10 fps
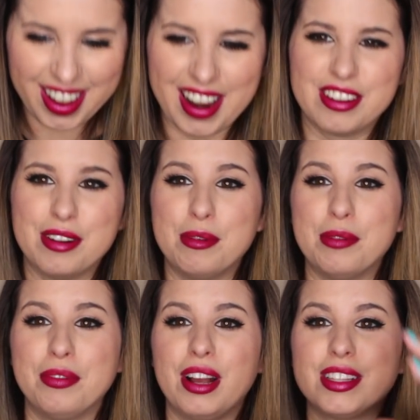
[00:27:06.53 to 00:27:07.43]
I
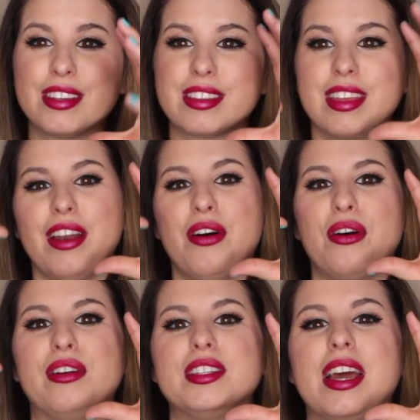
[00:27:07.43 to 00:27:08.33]
remember I took that
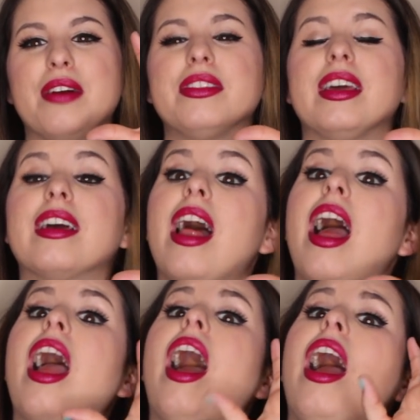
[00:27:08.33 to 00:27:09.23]
whole damn thing.
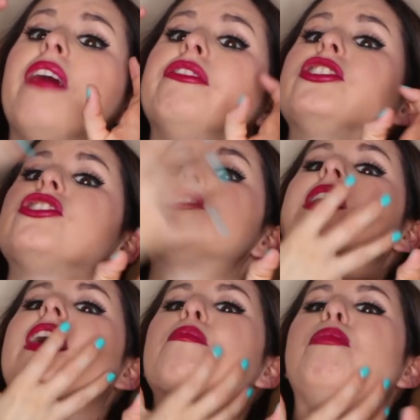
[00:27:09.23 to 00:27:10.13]
I was just
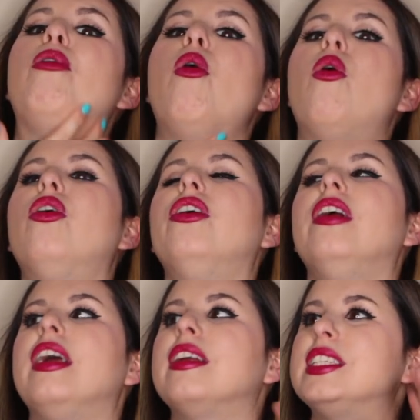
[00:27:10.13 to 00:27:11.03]
like
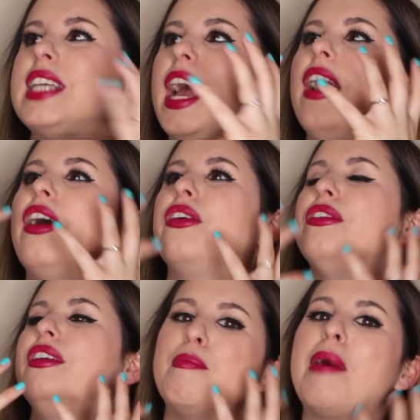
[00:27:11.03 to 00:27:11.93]
pouring
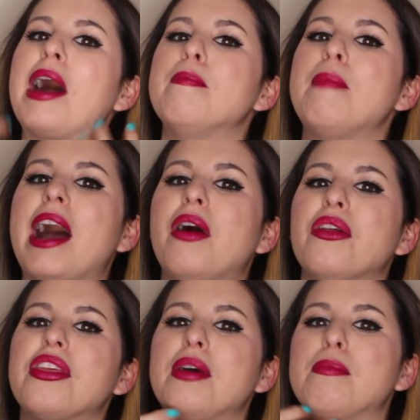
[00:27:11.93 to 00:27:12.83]
down my
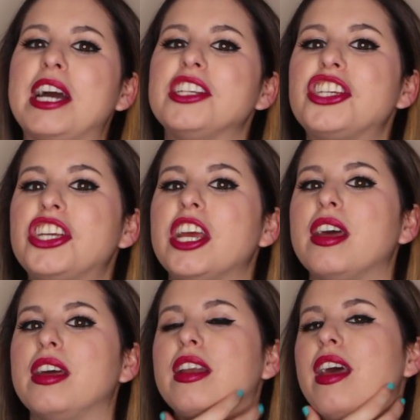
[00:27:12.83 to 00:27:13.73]
mouth and my
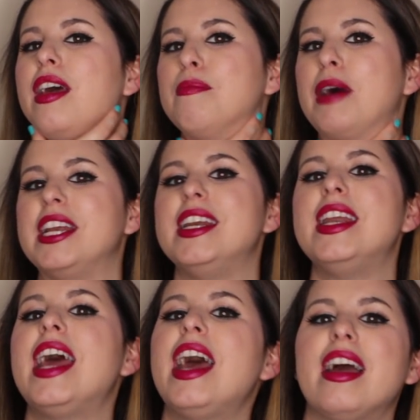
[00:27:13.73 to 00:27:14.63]
chin and my
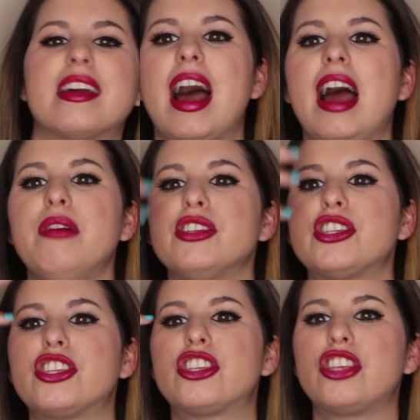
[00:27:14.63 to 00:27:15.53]
neck. I
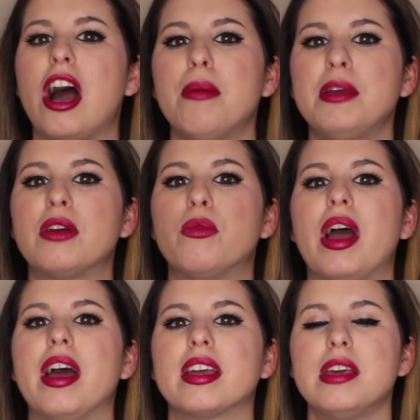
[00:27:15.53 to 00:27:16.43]
was sopping
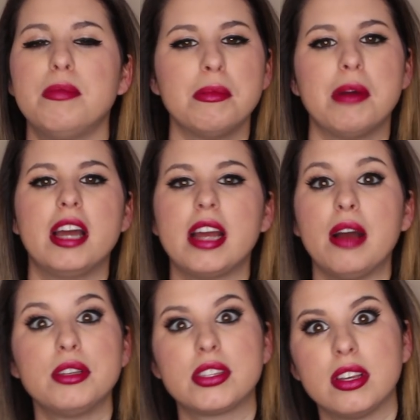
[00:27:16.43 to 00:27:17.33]
wet. Keep in mind,
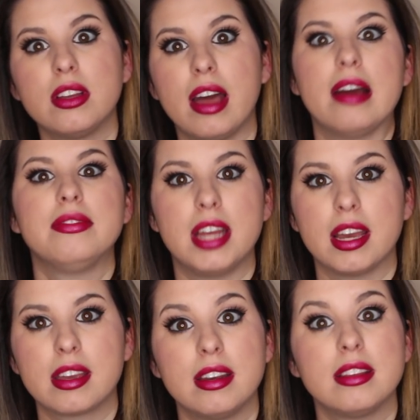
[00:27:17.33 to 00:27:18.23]
I was still half
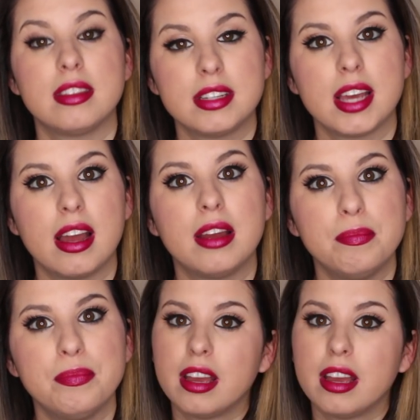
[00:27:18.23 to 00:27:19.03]
naked at the time.